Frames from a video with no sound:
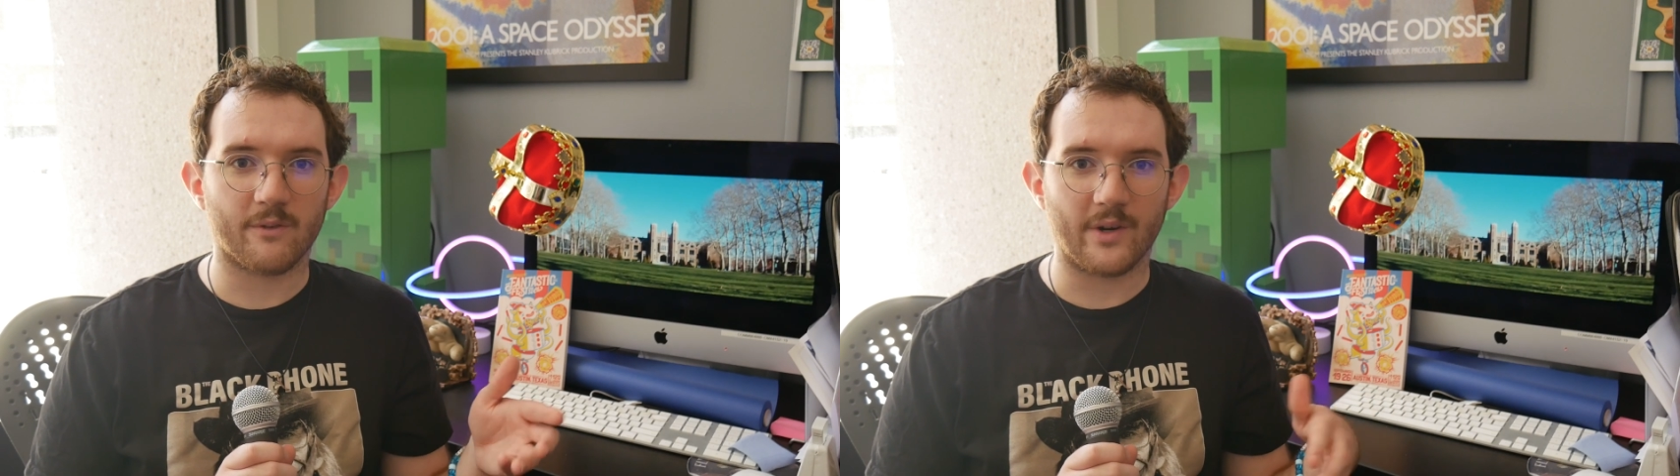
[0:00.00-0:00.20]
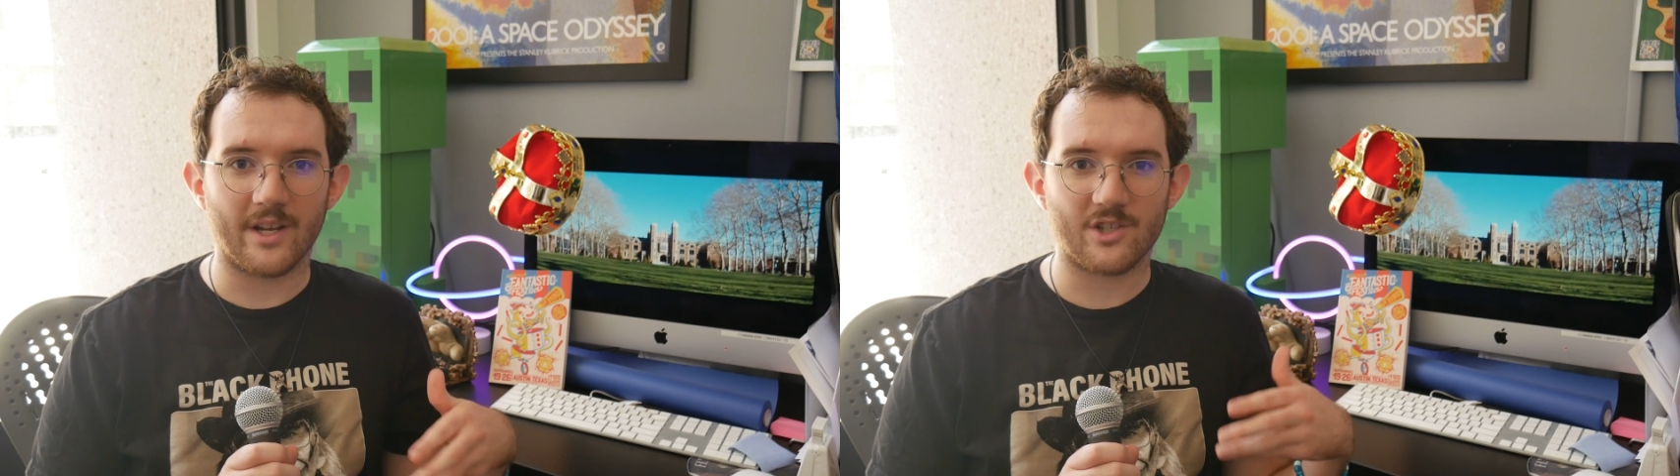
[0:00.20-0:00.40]

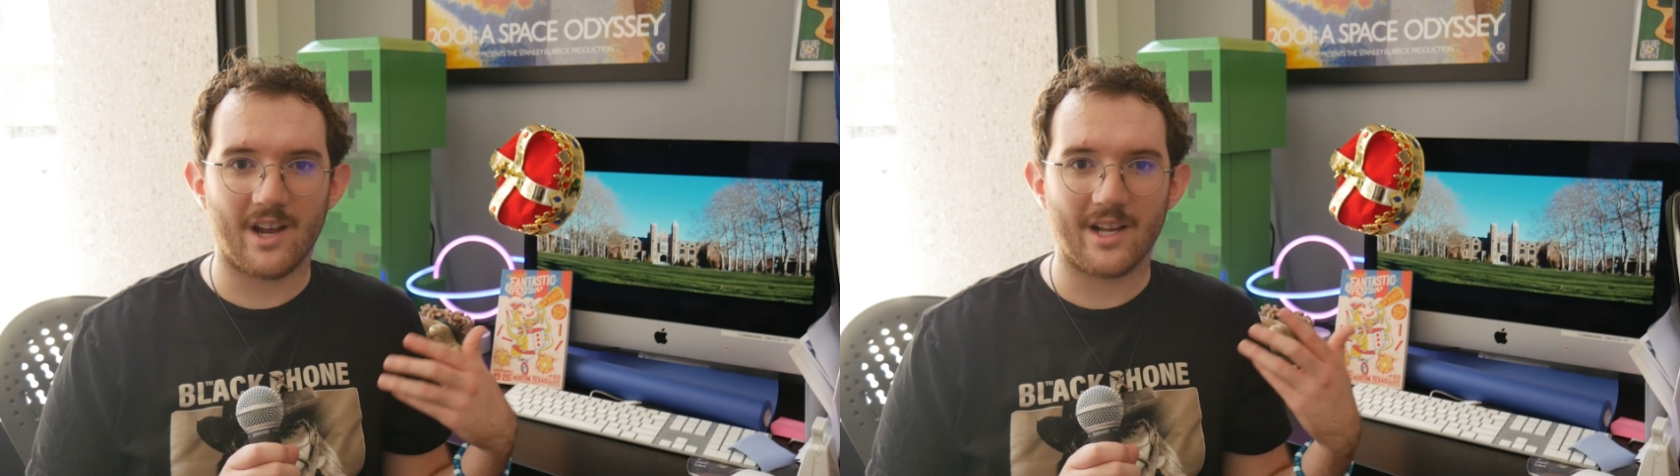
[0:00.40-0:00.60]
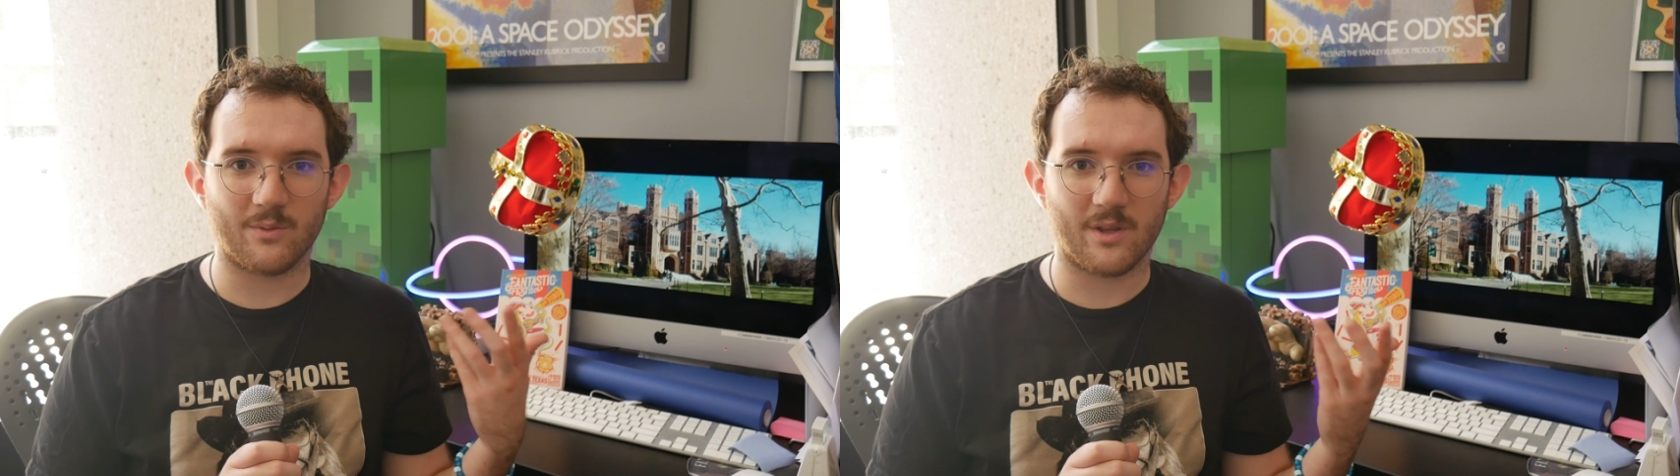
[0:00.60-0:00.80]

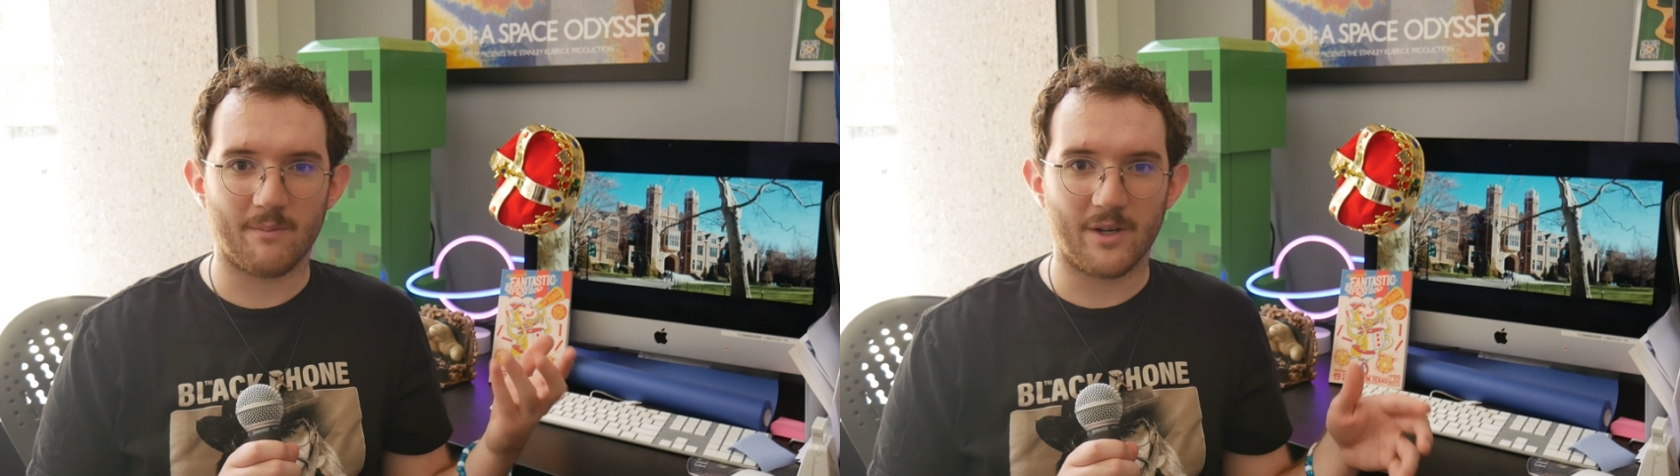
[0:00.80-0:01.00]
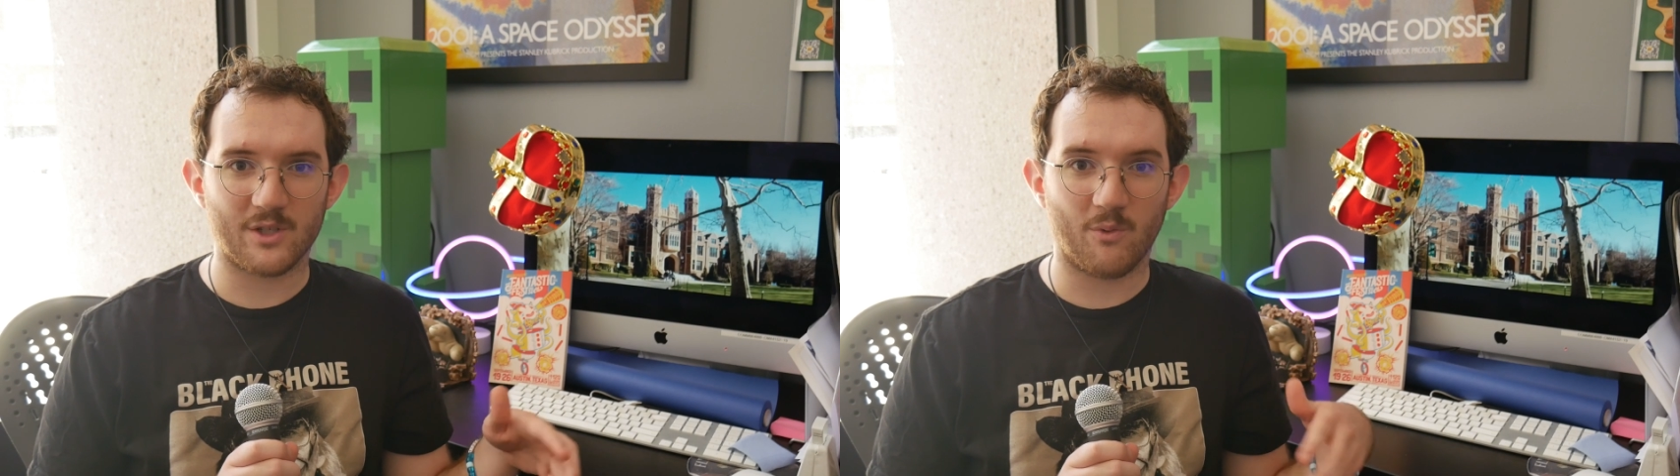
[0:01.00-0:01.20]
franchise with a
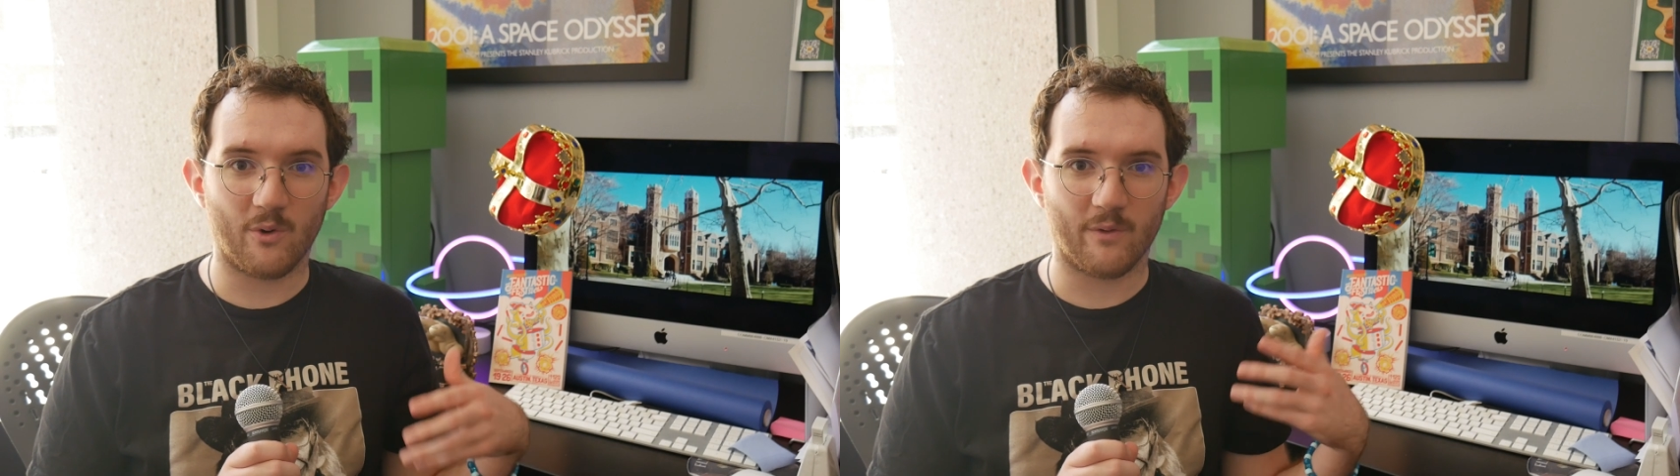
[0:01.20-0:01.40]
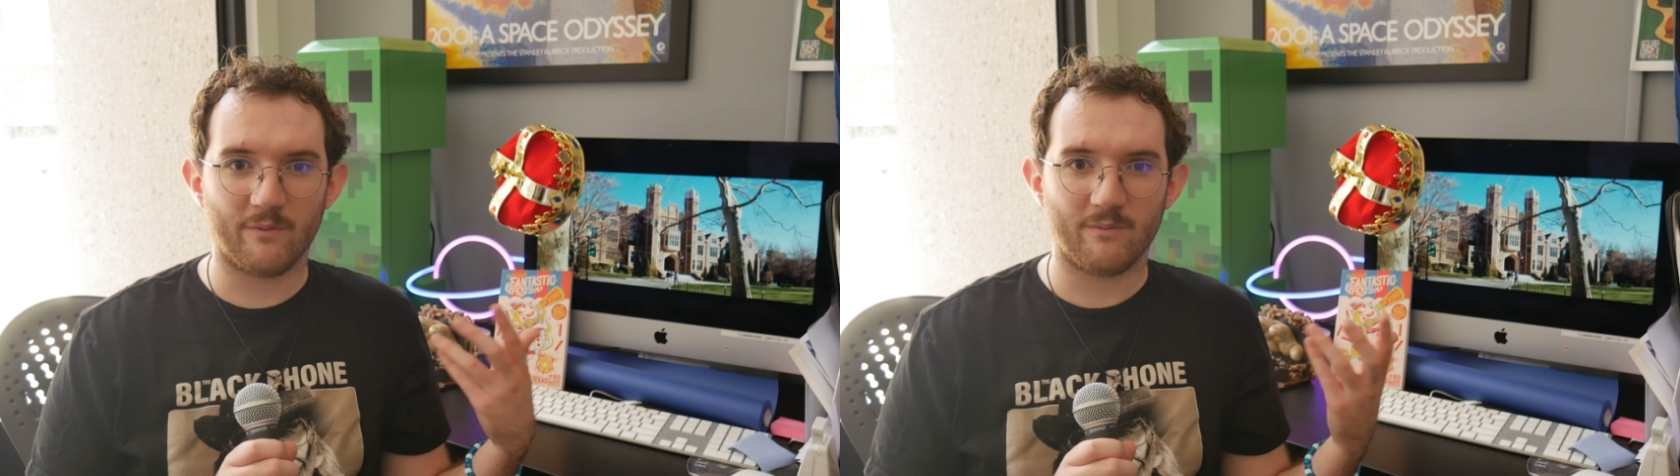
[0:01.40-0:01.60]
much more